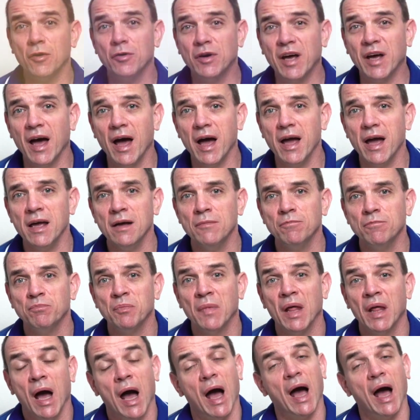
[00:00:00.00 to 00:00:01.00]
okay?
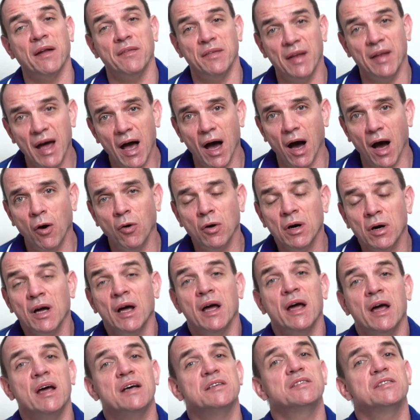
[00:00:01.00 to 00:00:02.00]
And now,
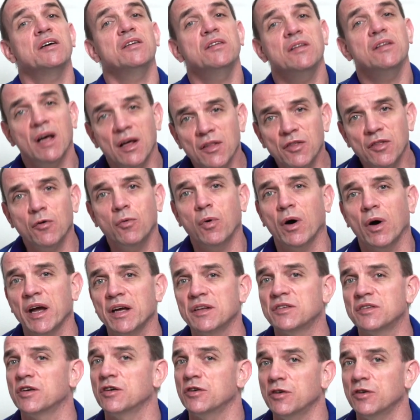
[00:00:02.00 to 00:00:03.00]
here's another
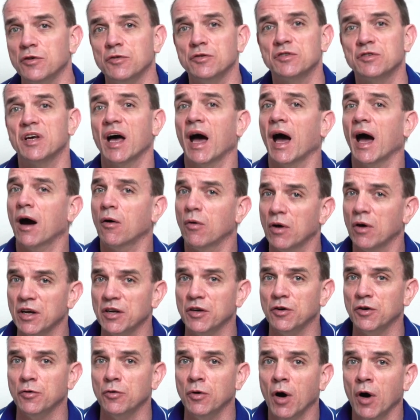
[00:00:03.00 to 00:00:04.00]
way to use how are
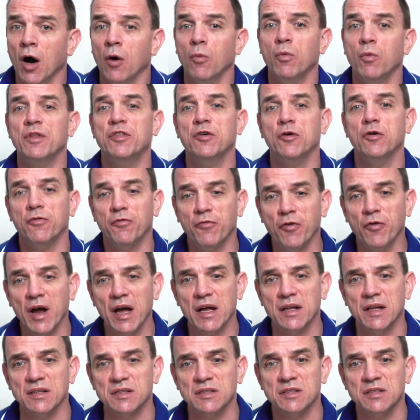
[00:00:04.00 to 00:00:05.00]
you with your
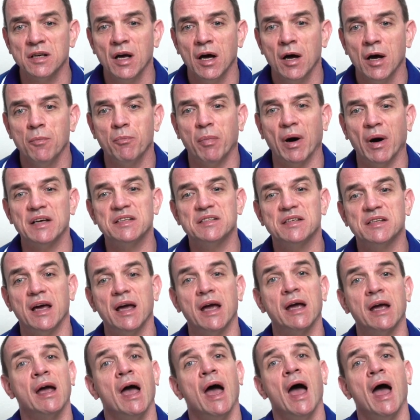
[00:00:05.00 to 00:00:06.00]
friends by
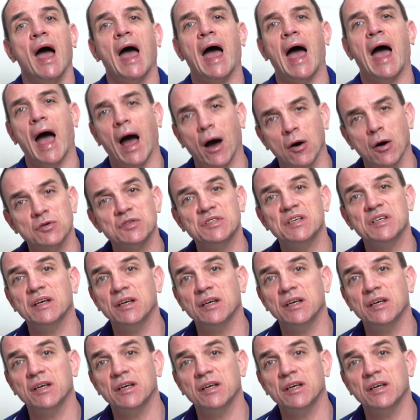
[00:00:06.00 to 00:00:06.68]
saying, how's